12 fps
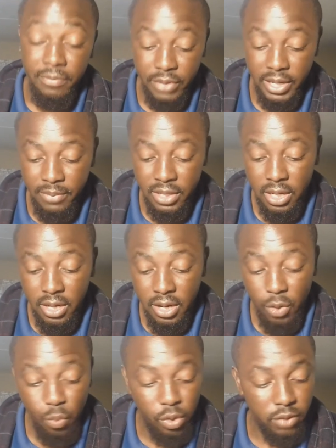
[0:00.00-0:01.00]
framed,
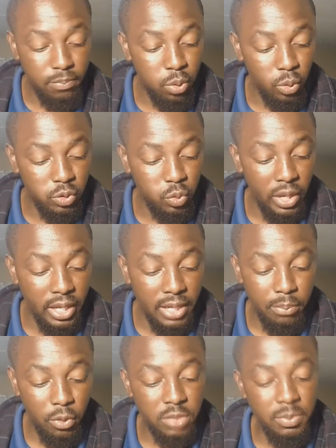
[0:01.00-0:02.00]
with bulls weighing
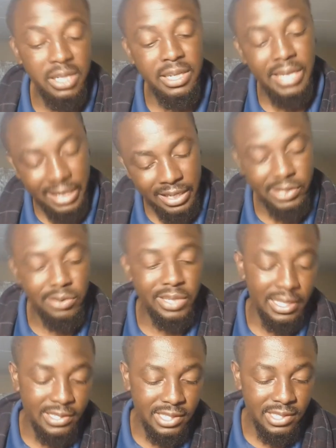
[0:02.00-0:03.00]
approximately 900
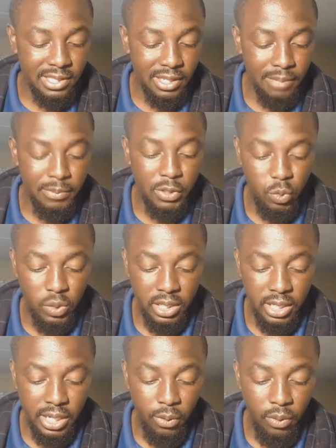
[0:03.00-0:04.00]
kgs. A
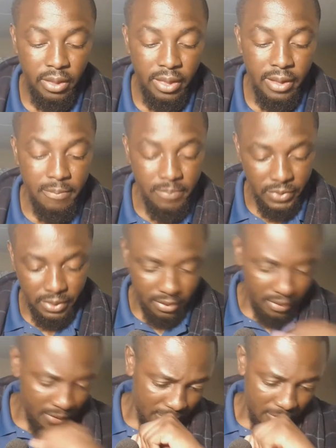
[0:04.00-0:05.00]
matured cow,
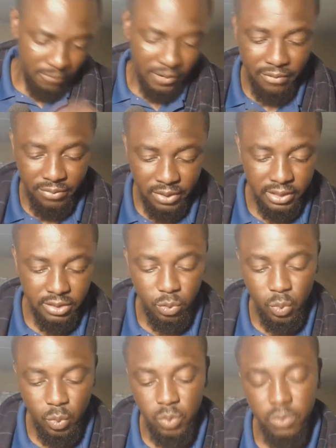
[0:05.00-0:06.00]

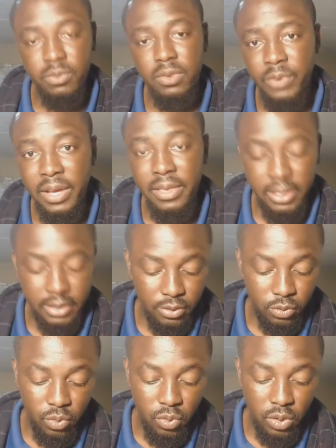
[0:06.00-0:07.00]

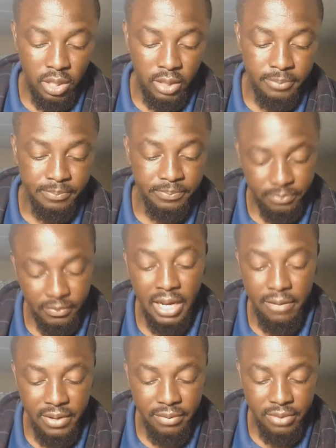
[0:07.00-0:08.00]
530
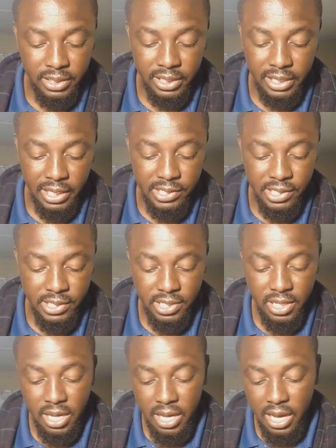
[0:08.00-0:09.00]

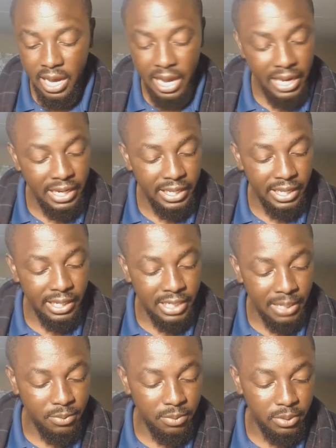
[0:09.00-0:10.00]
kgs, are highly
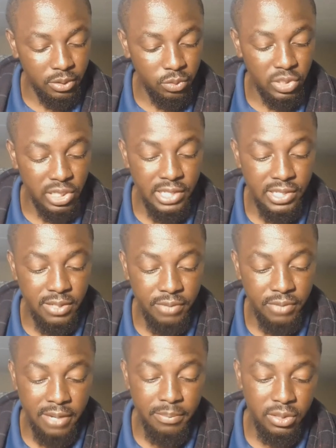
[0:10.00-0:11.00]
adaptable to change
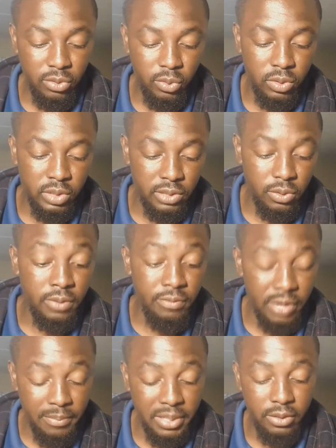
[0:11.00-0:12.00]

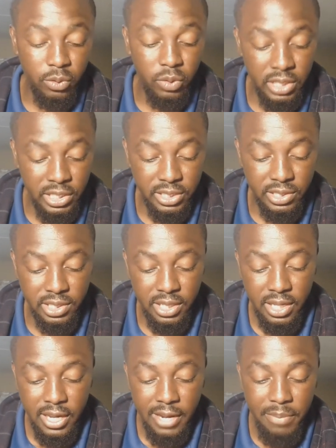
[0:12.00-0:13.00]
environmental
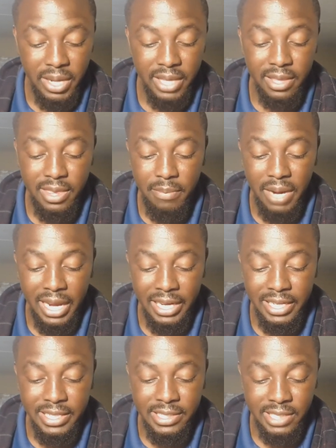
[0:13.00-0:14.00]
conditions, making them
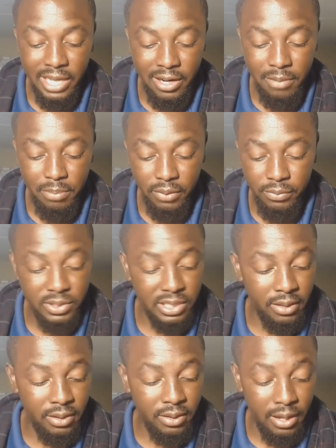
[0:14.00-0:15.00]
highly desirable for
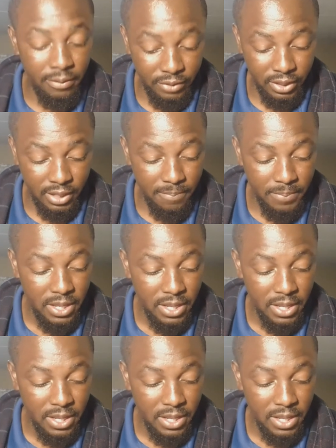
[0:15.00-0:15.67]
Southern Africa.